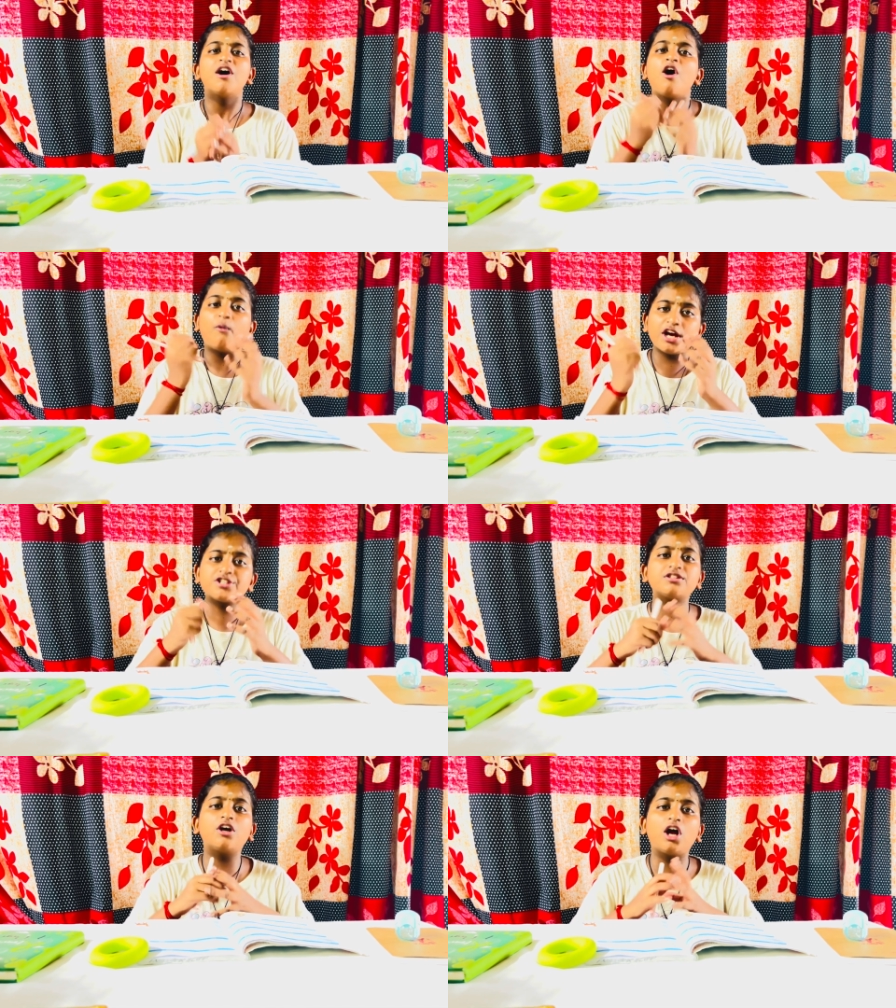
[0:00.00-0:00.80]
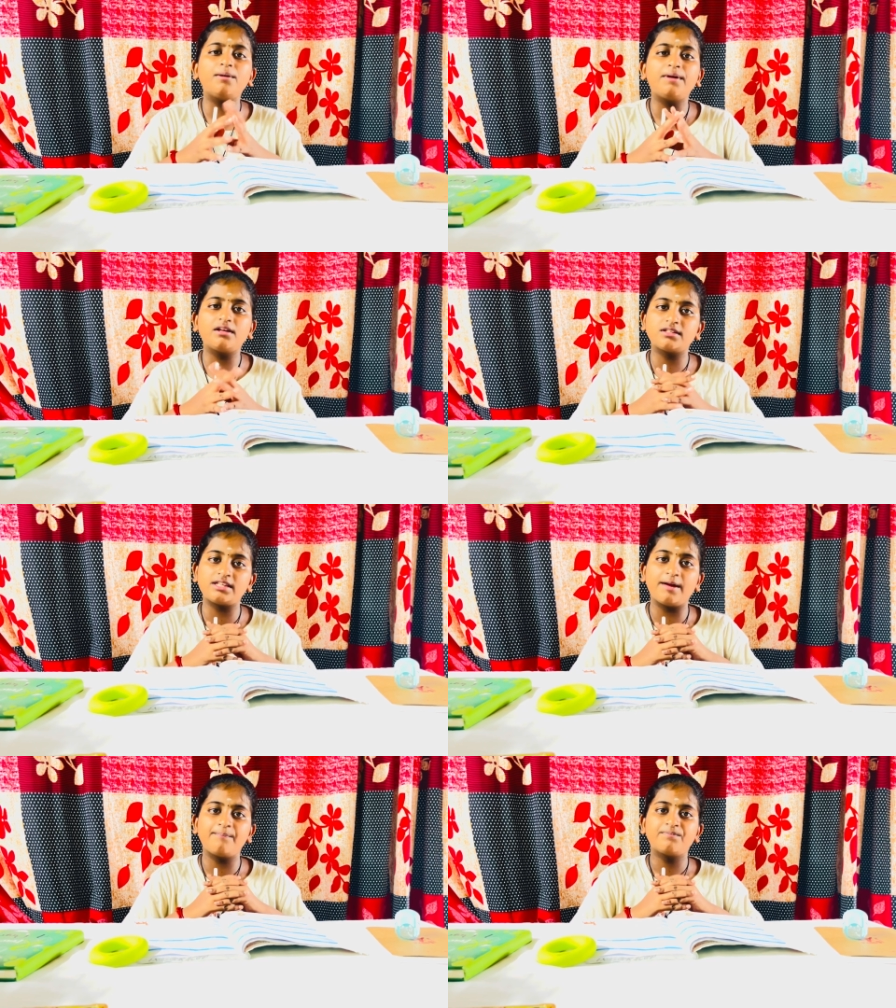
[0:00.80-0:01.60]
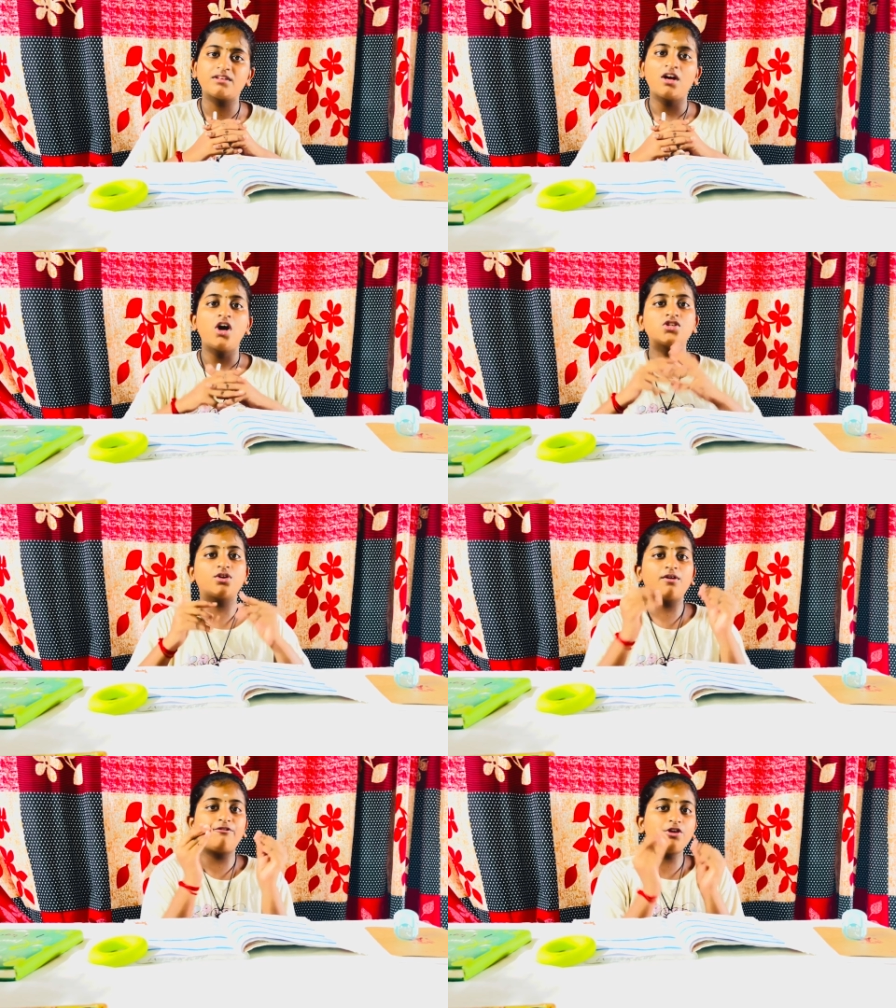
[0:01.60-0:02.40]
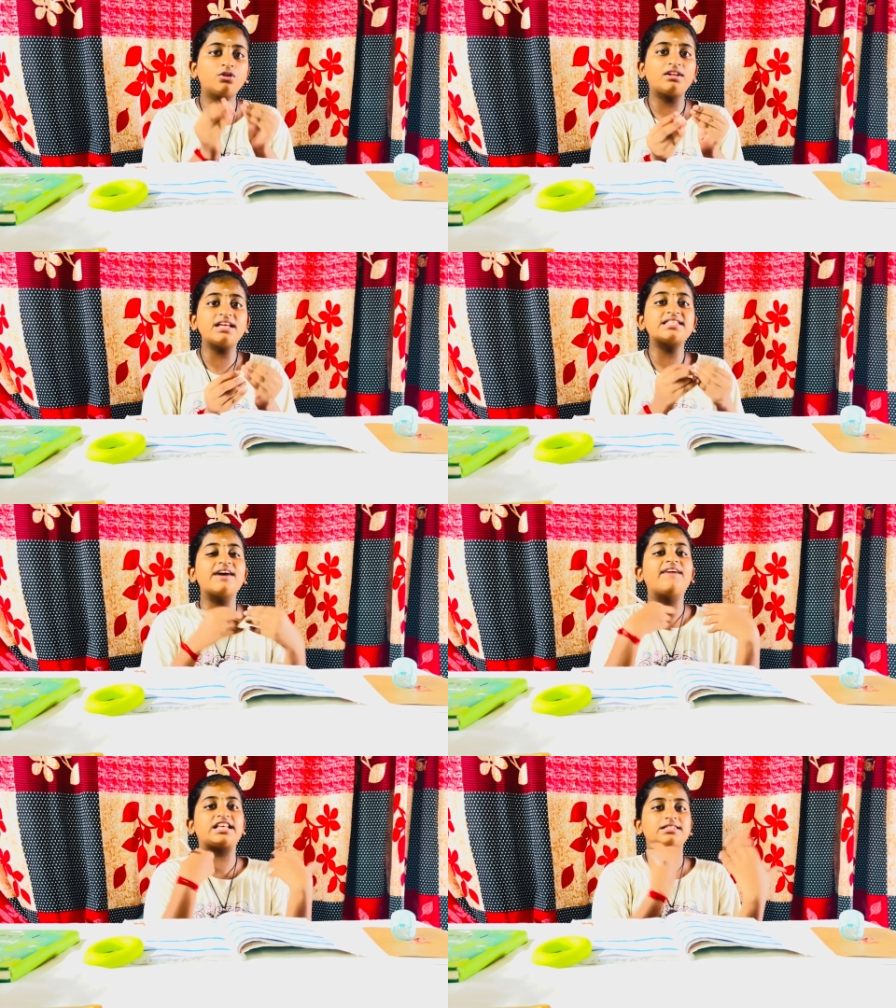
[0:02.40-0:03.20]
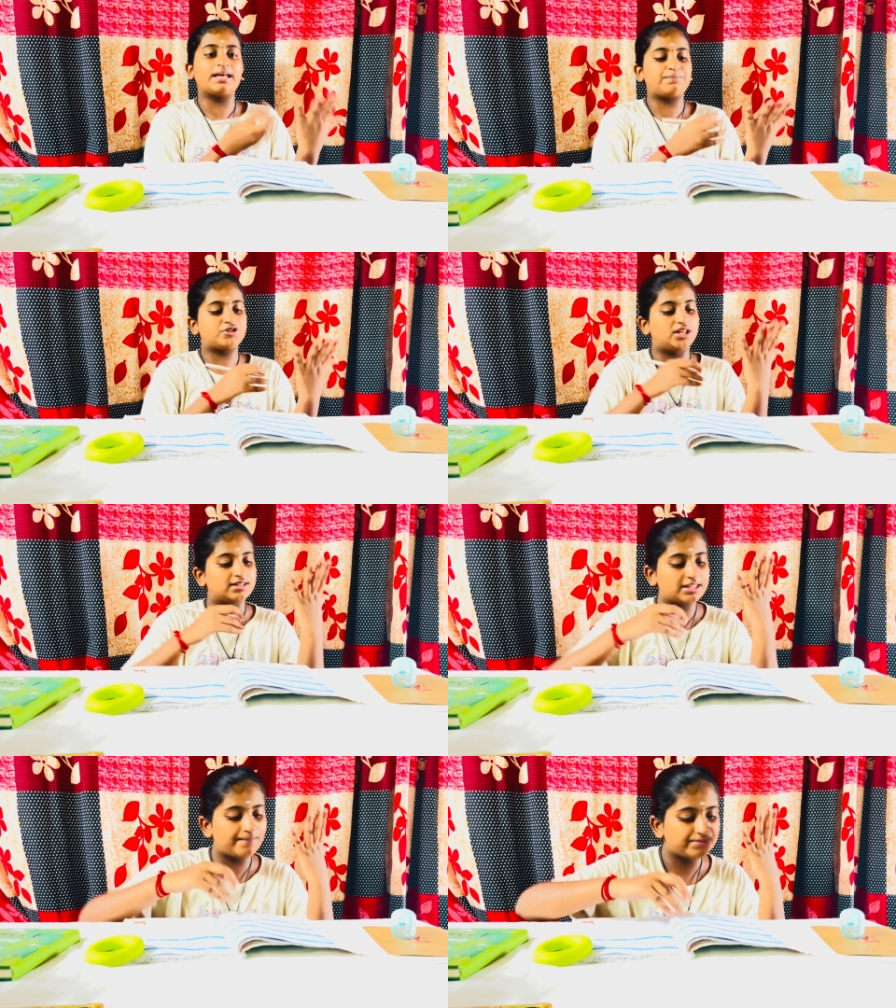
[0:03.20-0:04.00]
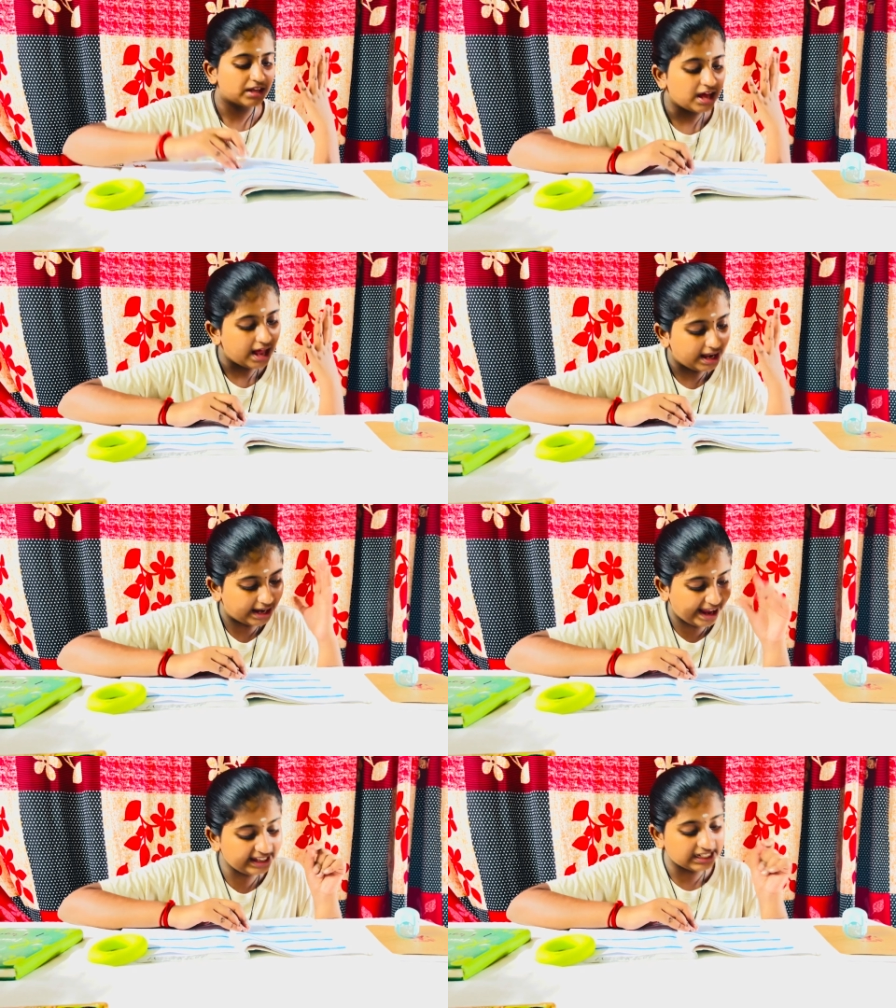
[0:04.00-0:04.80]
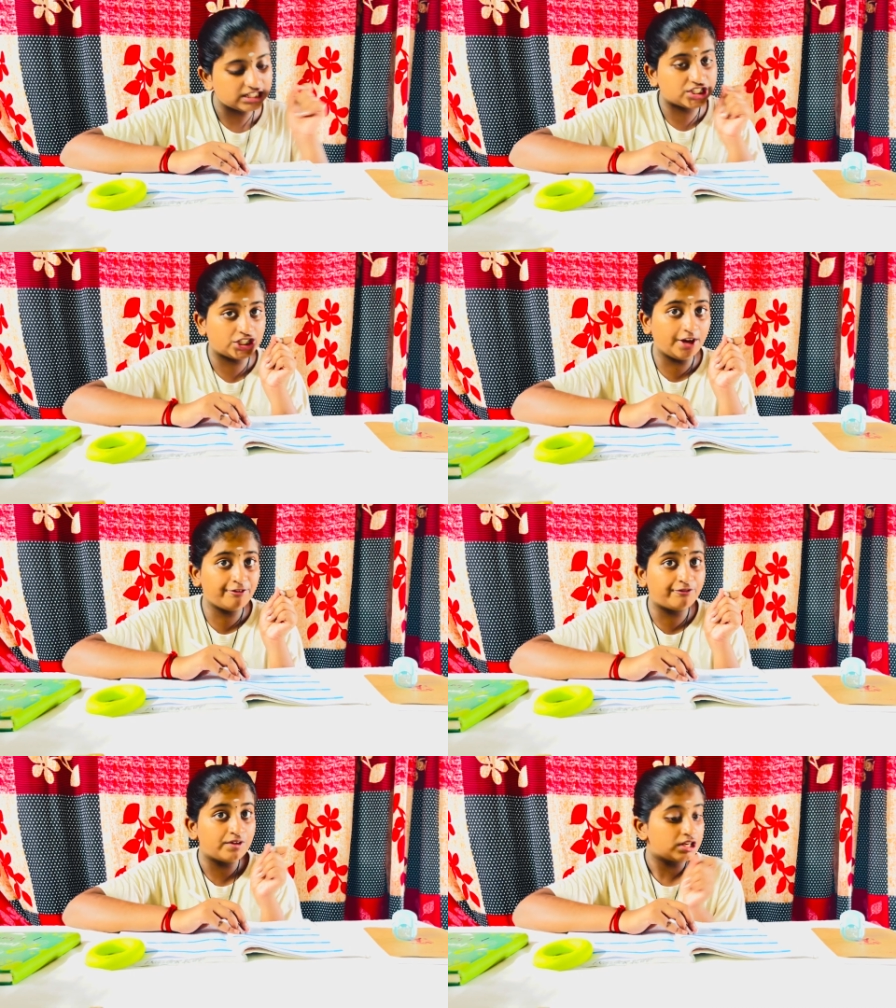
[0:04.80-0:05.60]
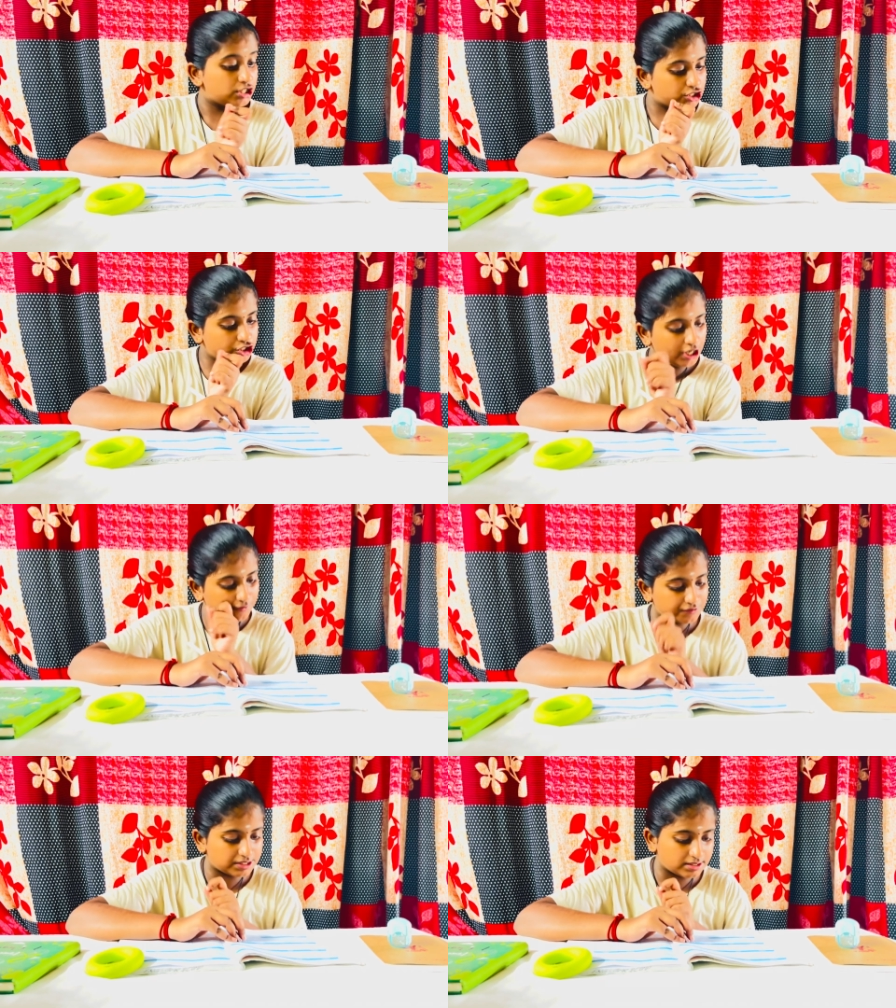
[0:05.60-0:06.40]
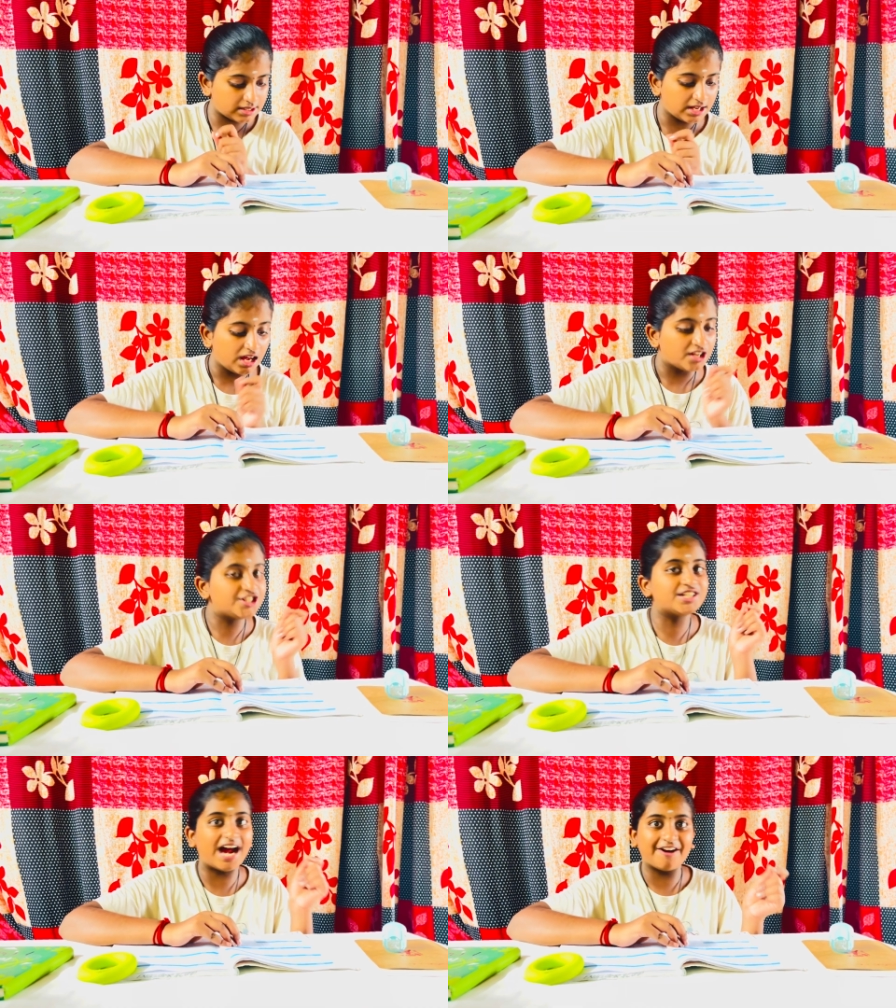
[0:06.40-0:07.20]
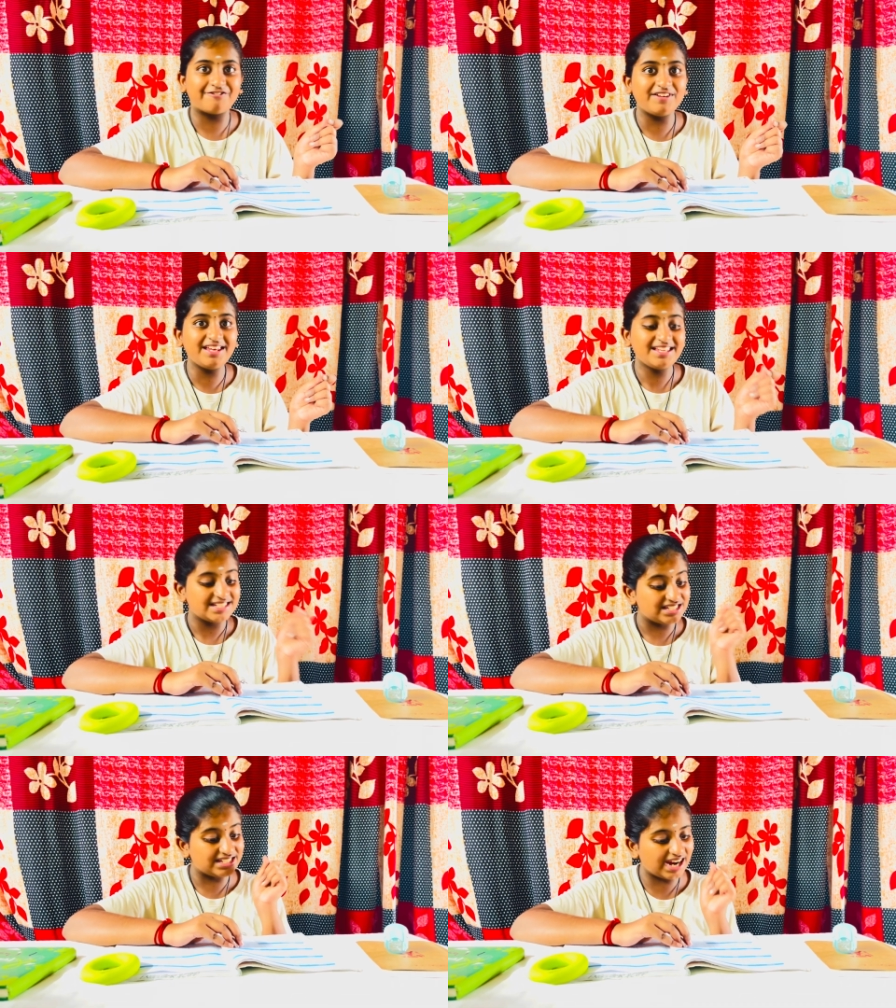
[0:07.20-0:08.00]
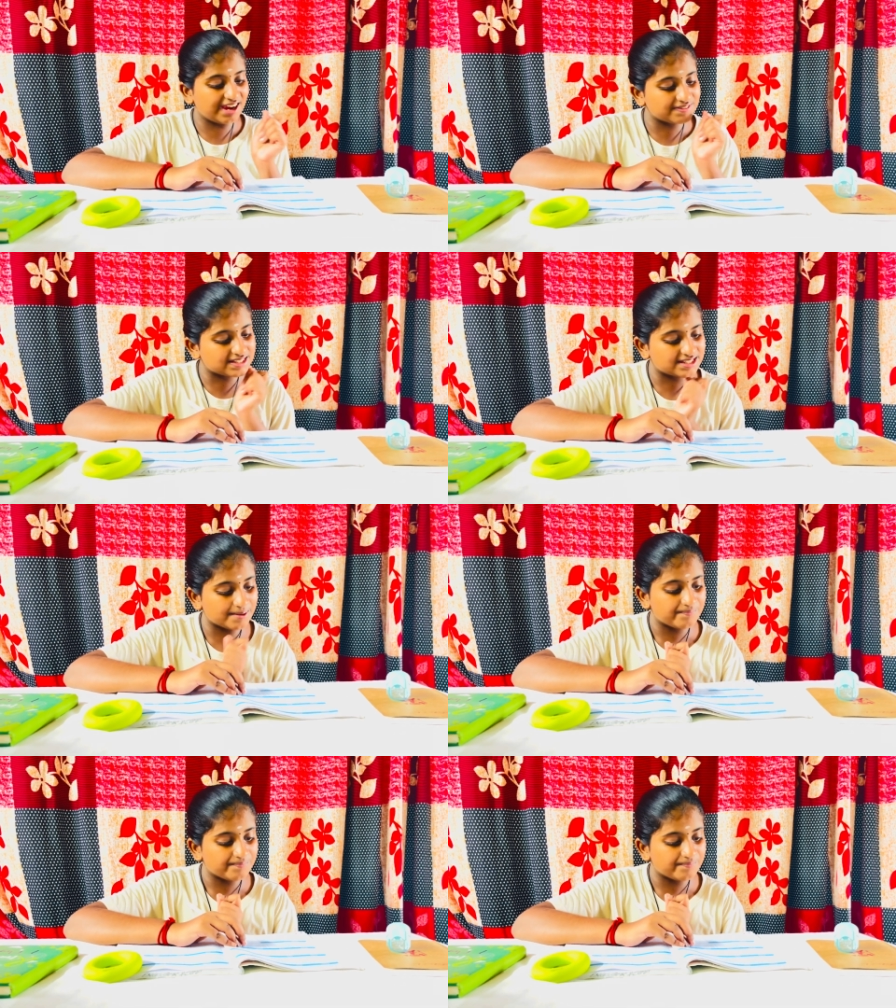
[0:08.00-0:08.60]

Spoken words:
Why should they all be same? So a few things have exceptions. Like chef, chefs. Giraffe, giraffes.